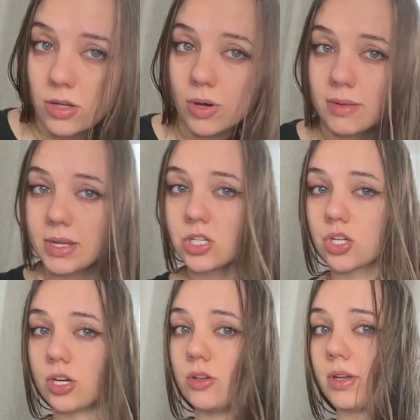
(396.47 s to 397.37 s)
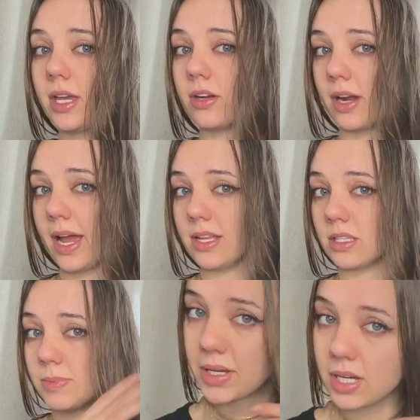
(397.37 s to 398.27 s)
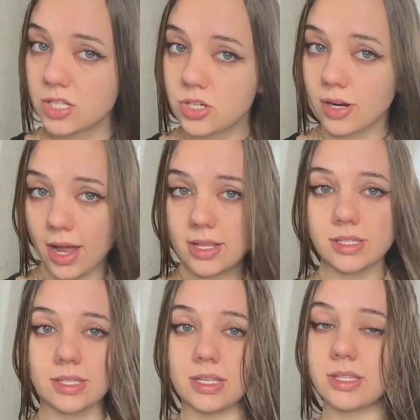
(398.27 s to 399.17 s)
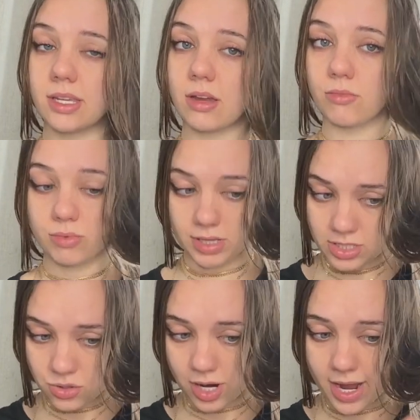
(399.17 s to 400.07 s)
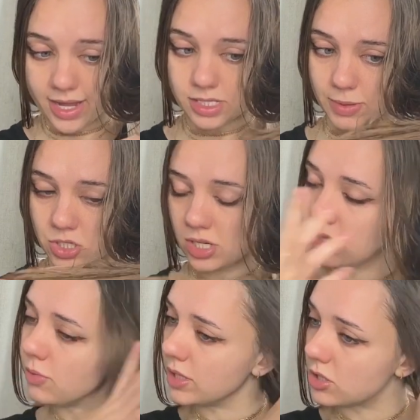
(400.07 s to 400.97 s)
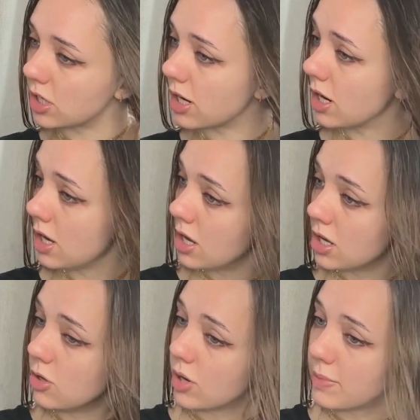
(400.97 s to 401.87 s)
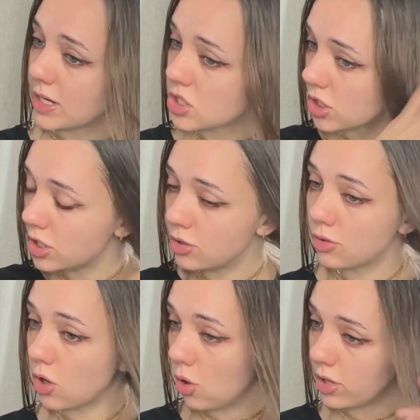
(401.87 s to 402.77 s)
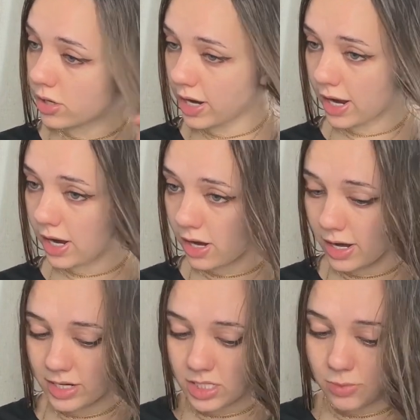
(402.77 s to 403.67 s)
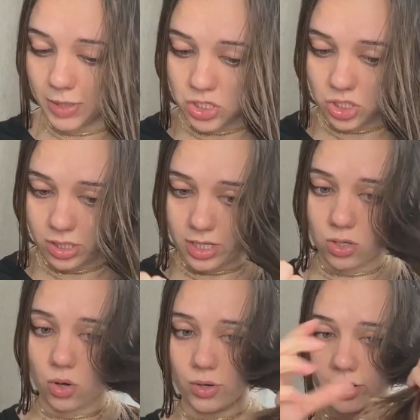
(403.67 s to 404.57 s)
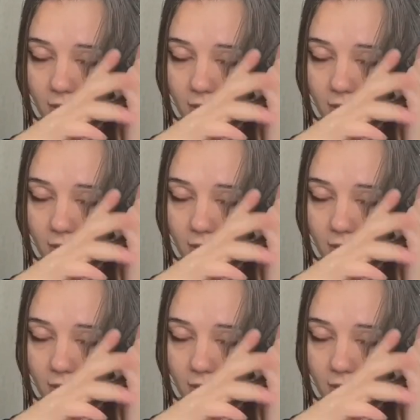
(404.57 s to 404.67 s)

want to make sure you get your ends because your ends tend to get really dry, especially in the winter. You want to make sure you coat your hair and especially coat your